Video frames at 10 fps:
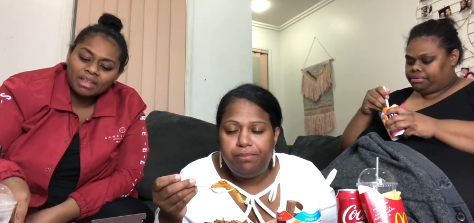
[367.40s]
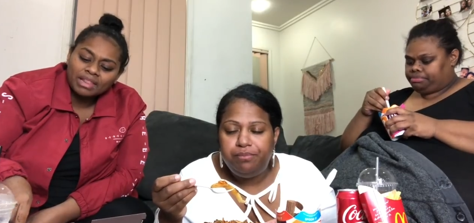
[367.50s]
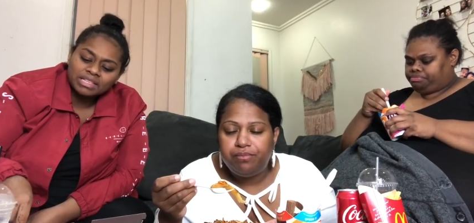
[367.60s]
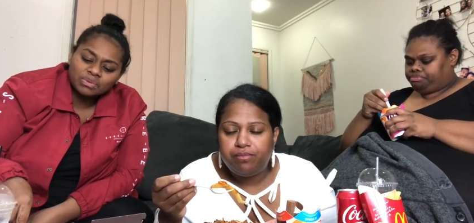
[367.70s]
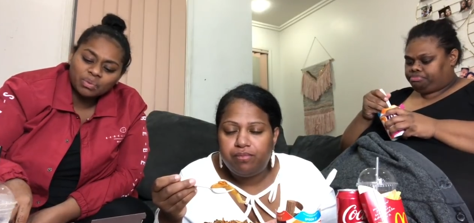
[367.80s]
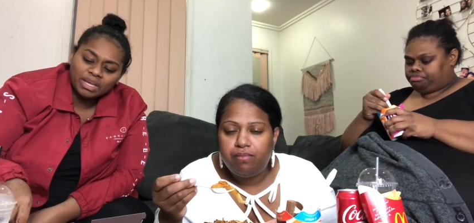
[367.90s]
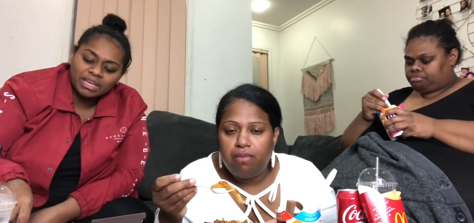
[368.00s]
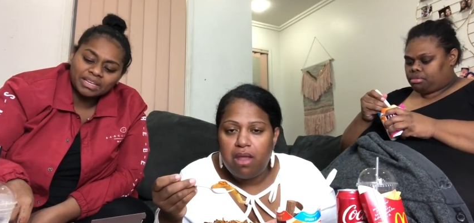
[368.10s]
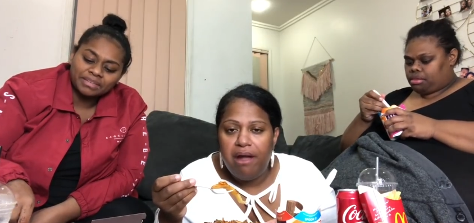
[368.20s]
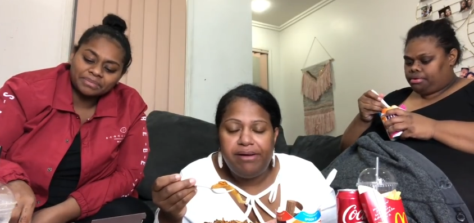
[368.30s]
Speaker 1: That's
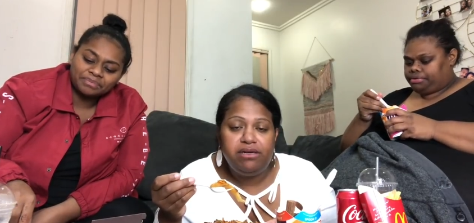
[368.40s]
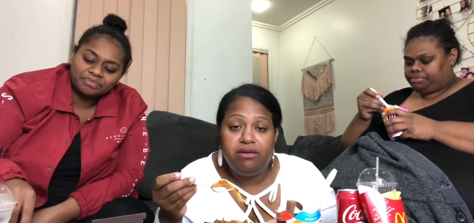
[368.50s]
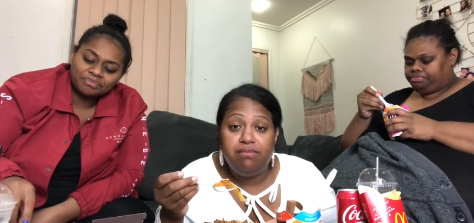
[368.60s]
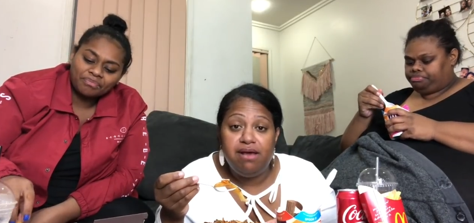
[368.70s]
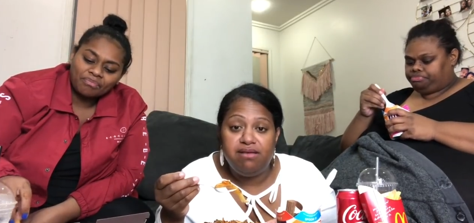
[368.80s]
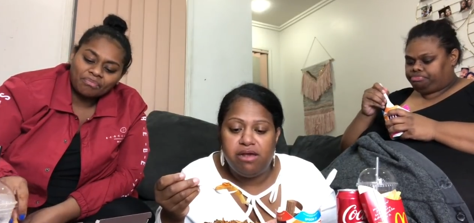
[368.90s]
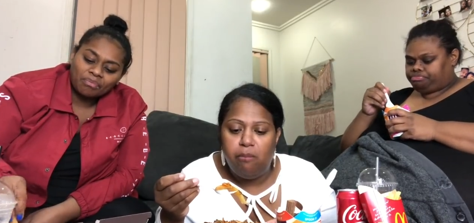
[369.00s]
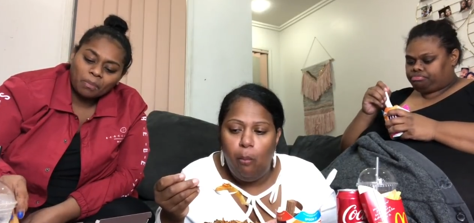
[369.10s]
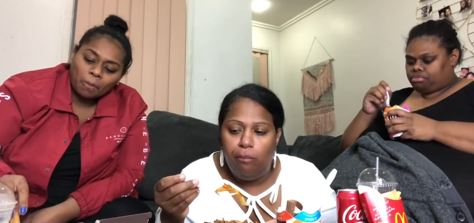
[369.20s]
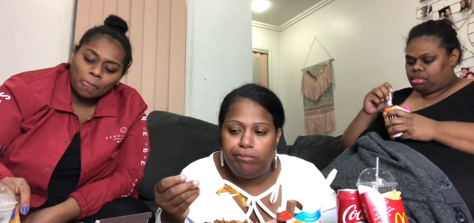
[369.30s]
weird.
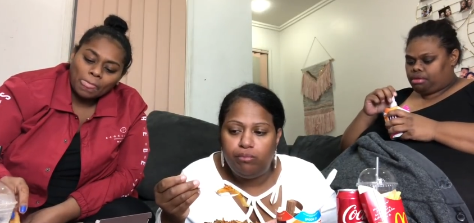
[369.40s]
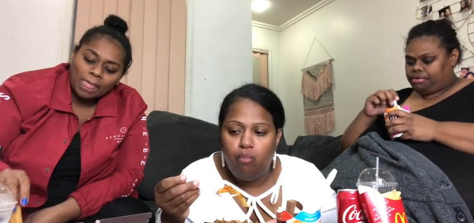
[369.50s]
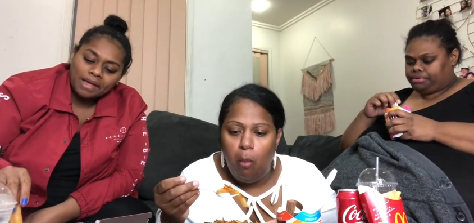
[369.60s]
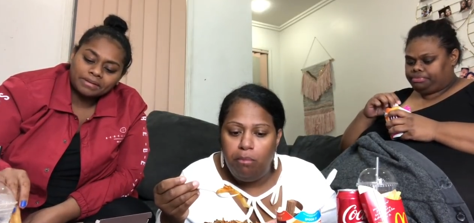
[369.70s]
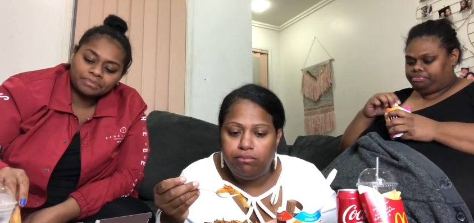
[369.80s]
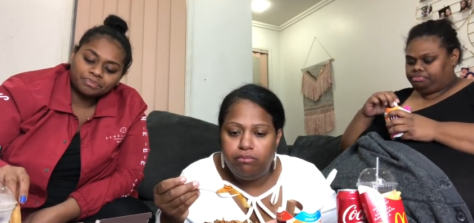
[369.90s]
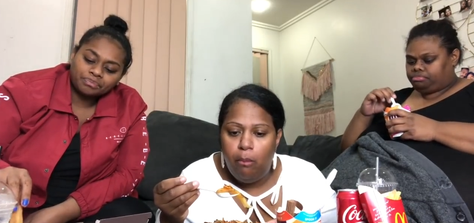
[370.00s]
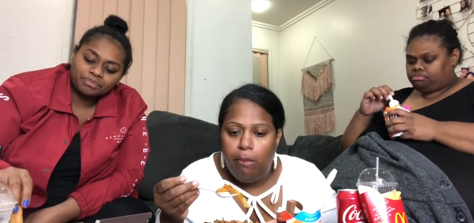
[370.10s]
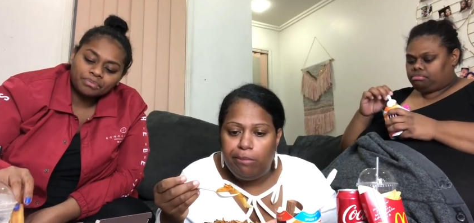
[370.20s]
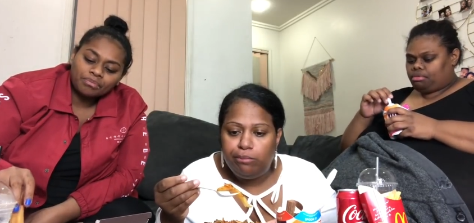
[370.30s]
Amazing.
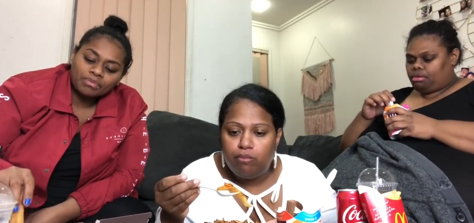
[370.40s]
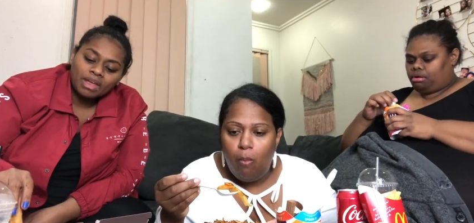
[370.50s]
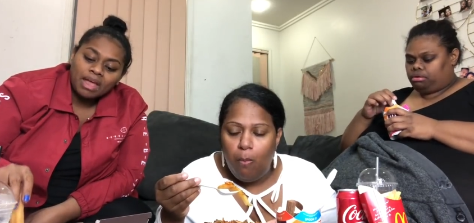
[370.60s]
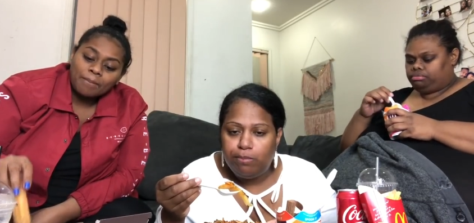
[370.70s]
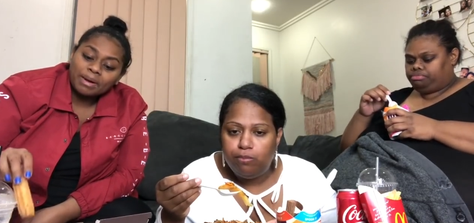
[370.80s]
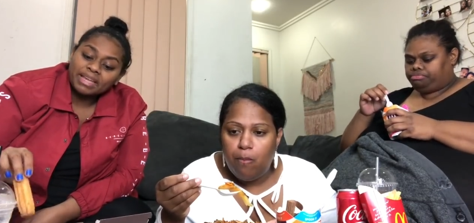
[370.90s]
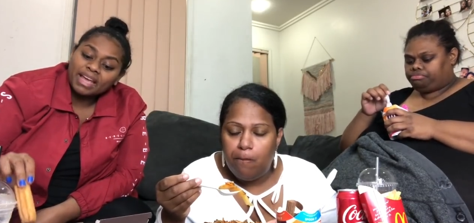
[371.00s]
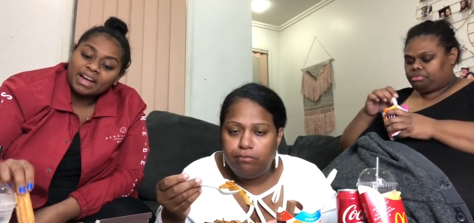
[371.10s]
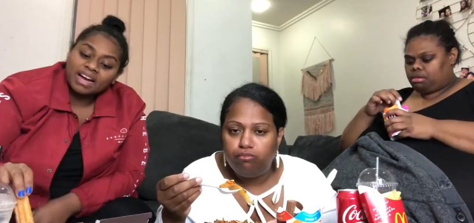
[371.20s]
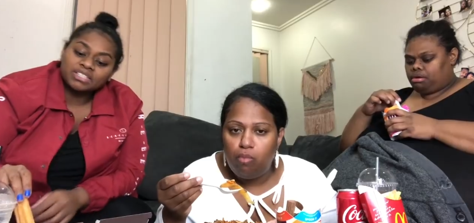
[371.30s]
Speaker 2: Mm-hmm. But
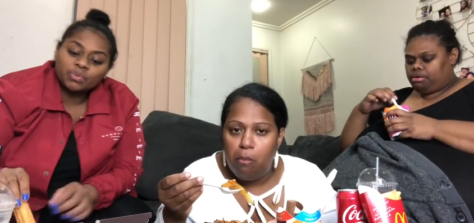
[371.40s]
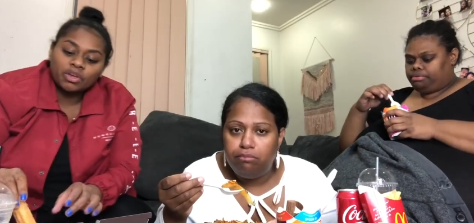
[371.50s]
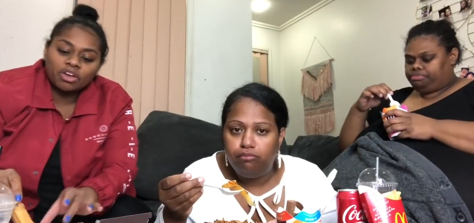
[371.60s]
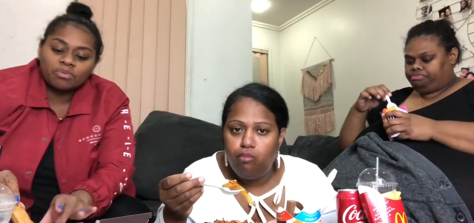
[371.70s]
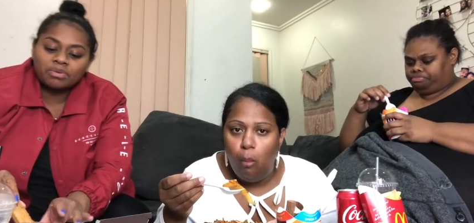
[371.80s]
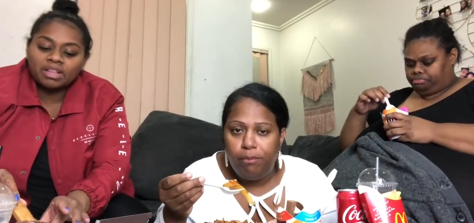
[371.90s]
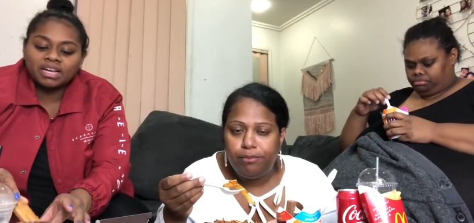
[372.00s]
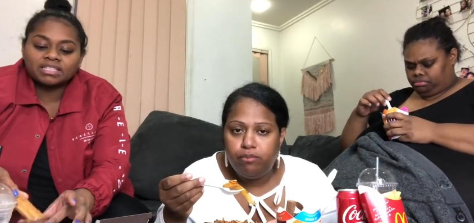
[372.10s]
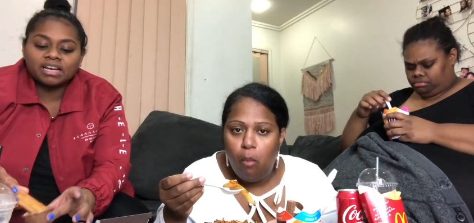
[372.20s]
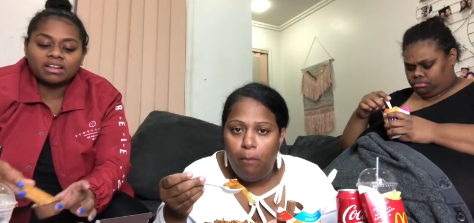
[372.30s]
yeah, guys, we hope you
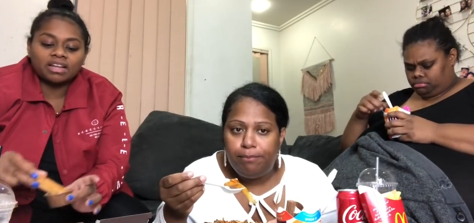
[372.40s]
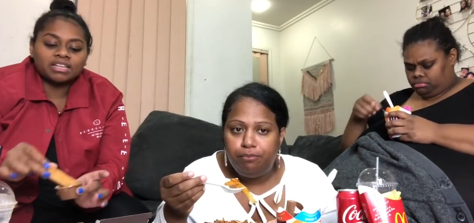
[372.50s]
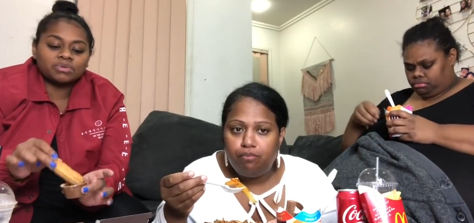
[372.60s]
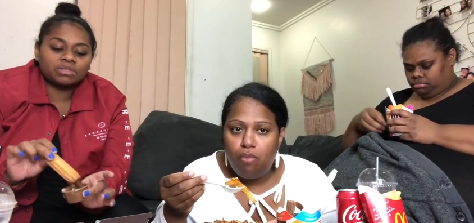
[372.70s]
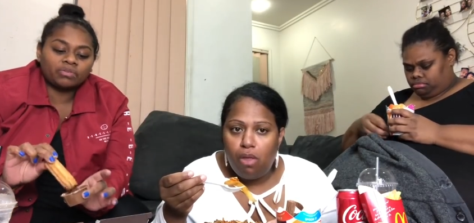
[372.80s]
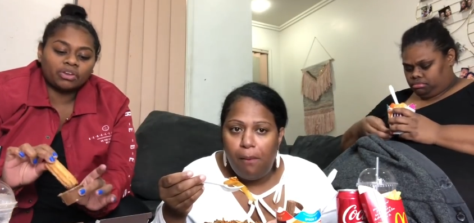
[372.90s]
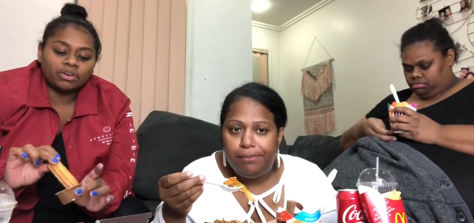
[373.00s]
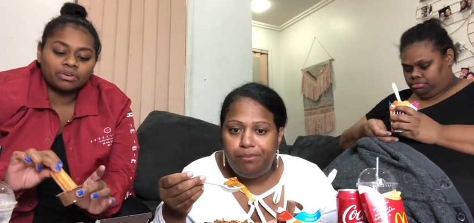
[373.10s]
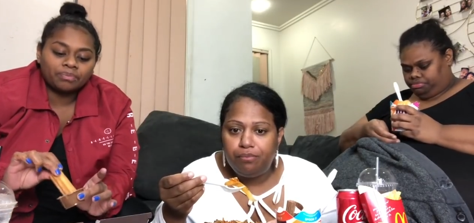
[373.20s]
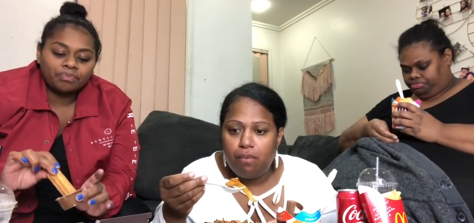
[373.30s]
liked our last week's
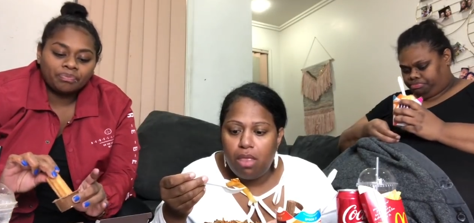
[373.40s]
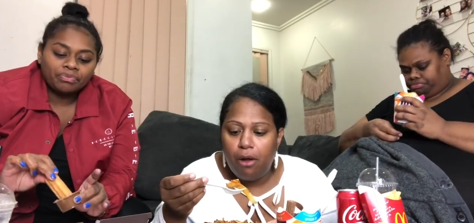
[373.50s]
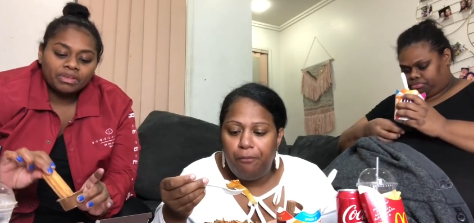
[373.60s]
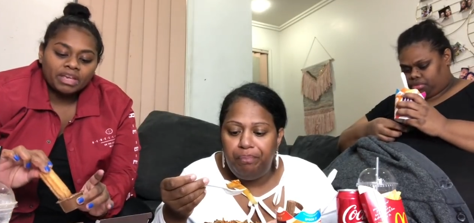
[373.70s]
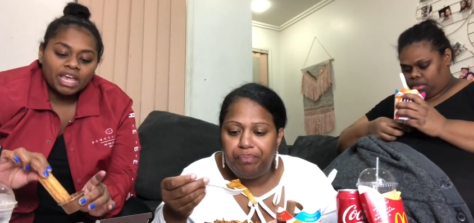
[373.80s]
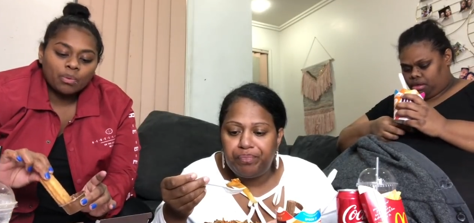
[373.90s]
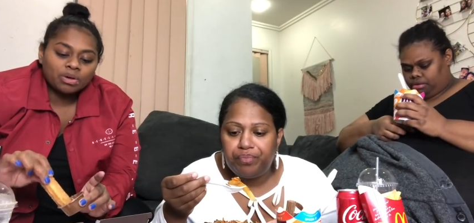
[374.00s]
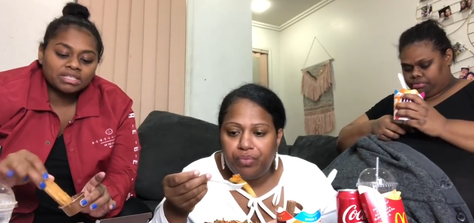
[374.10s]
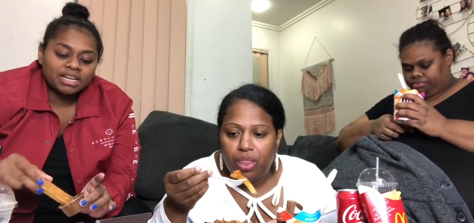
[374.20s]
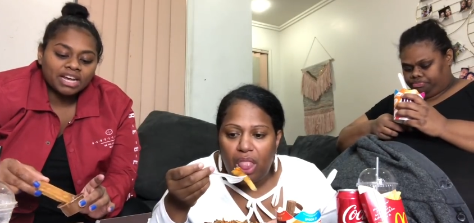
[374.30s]
video. It
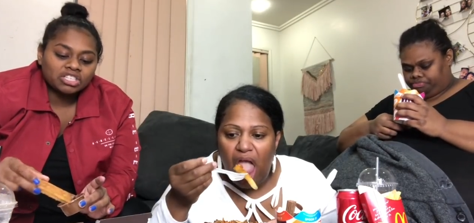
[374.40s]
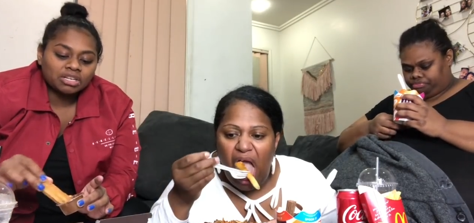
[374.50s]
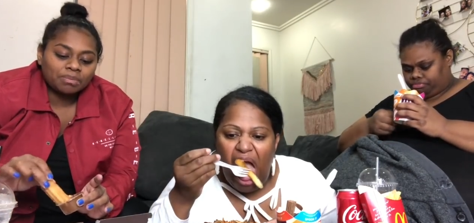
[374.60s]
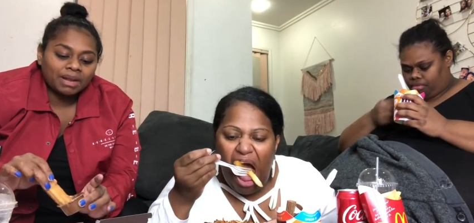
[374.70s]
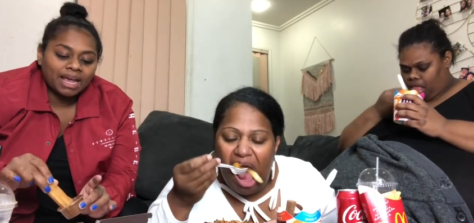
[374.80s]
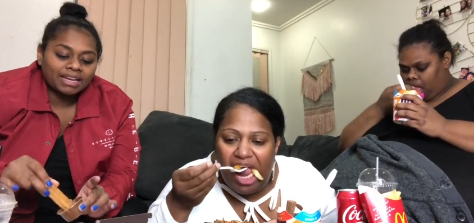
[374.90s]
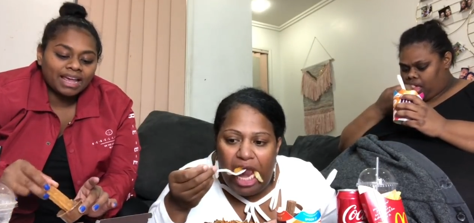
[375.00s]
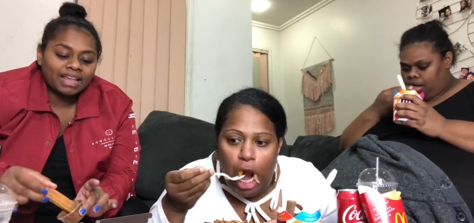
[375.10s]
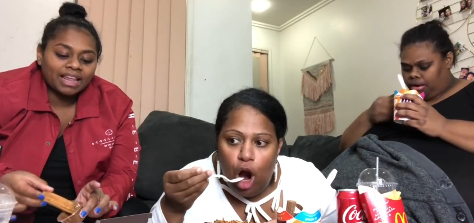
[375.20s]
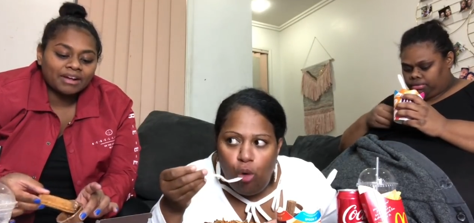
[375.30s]
wasn't actually planned
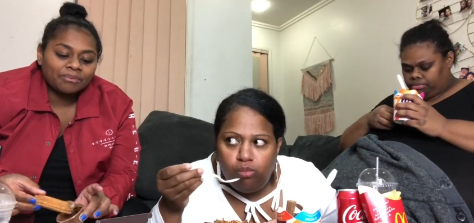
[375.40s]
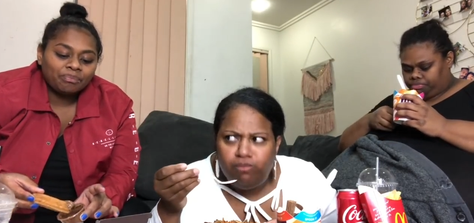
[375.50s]
Hey, Like,